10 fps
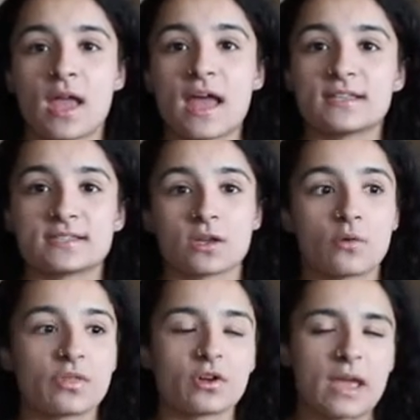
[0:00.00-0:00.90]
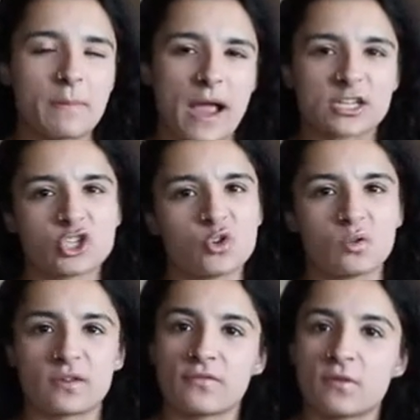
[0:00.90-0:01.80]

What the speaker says: And so they'll get back to you in a